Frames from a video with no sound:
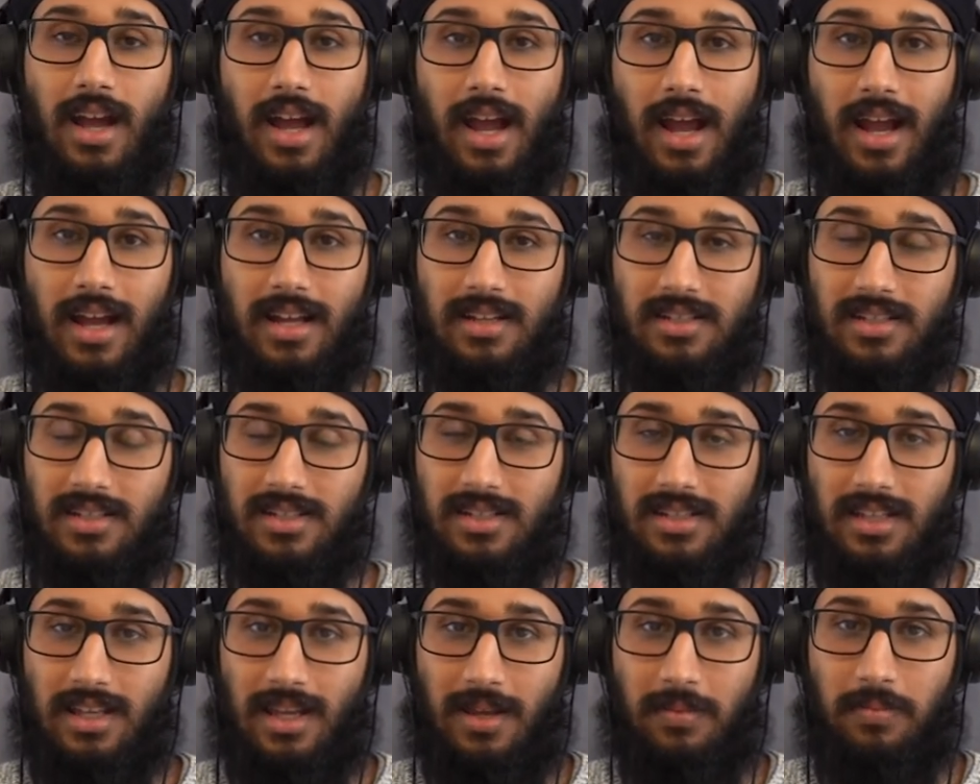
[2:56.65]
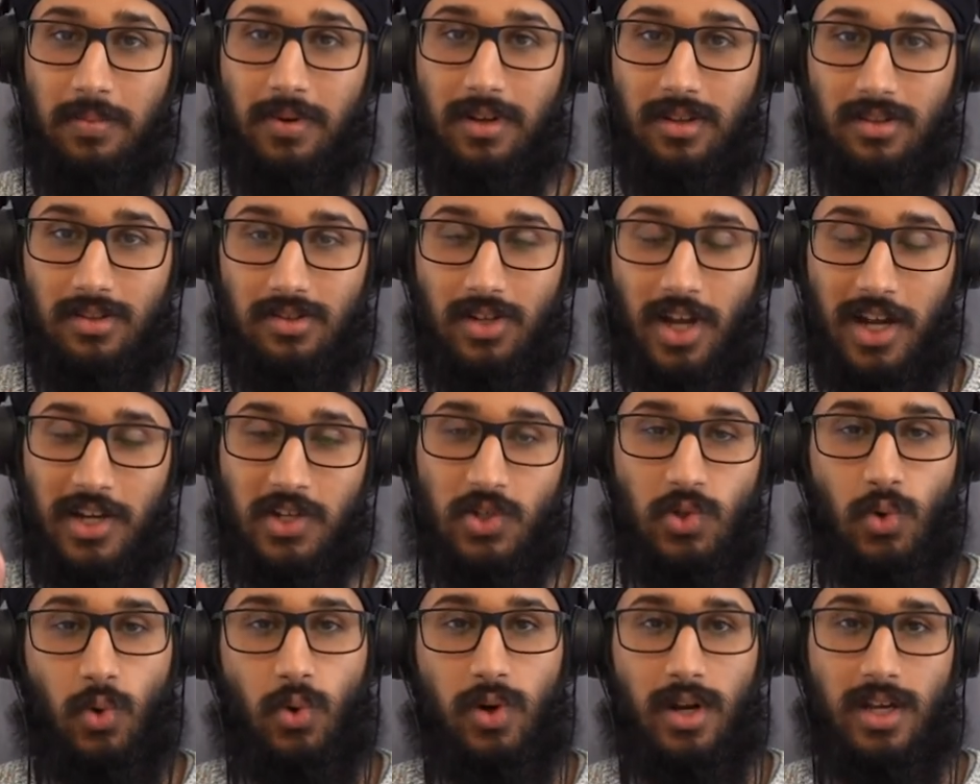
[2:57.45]
and just keep it
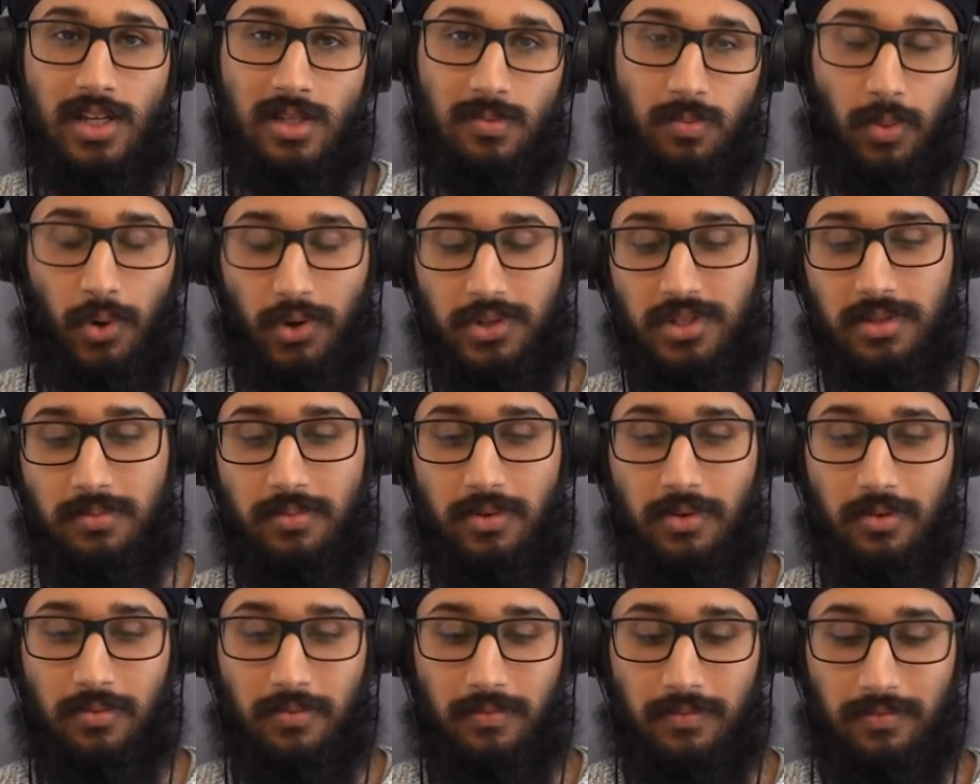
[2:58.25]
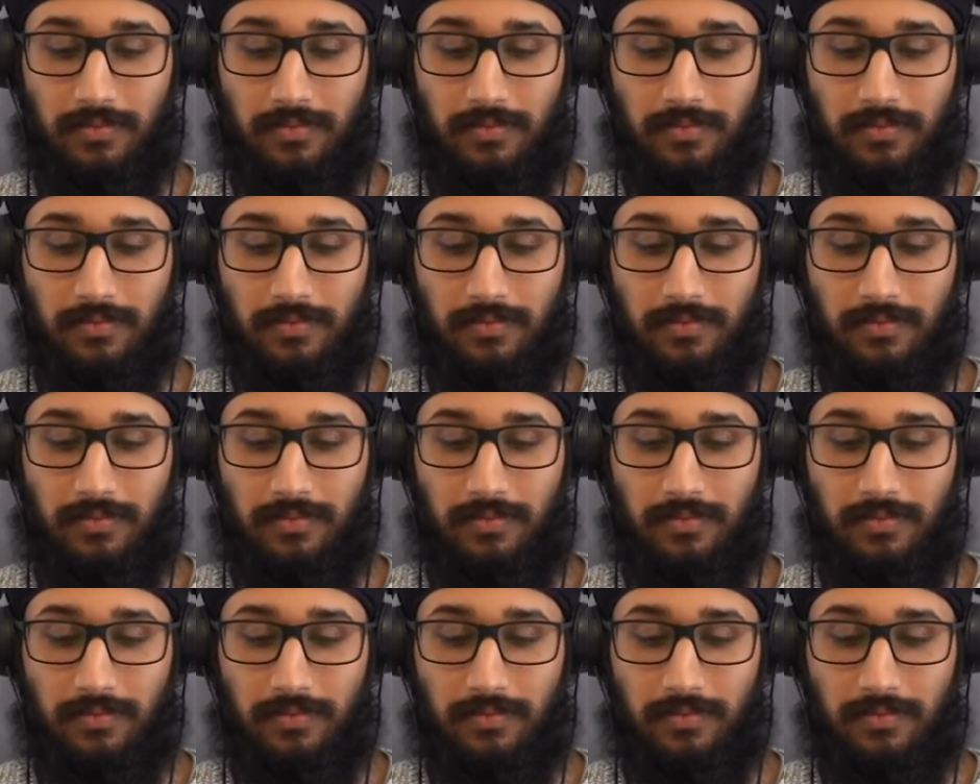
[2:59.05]
as short as possible.